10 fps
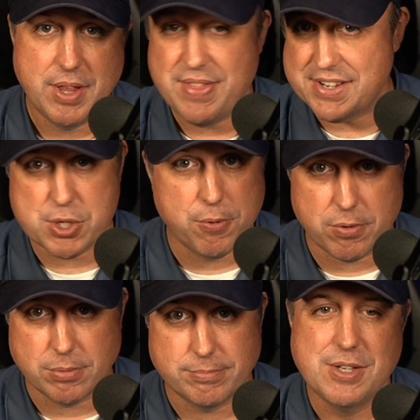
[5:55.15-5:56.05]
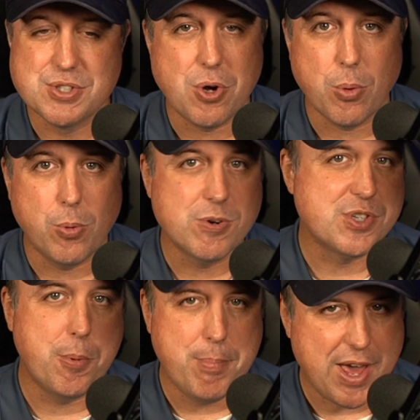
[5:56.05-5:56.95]
That's over. Star Wars,
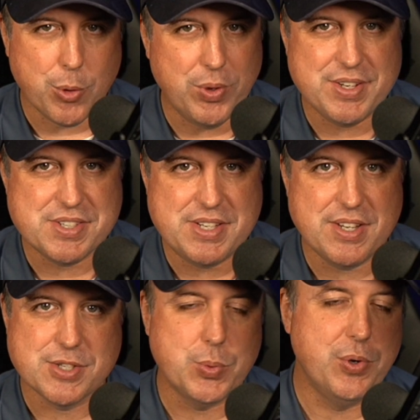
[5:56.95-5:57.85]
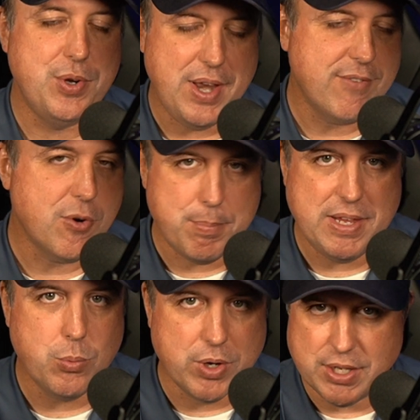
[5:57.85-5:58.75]
no matter what Disney does, will never
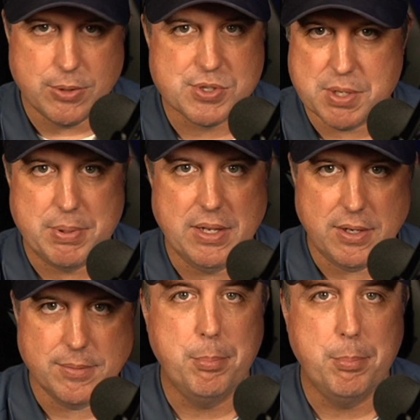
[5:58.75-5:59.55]
be what it used to be.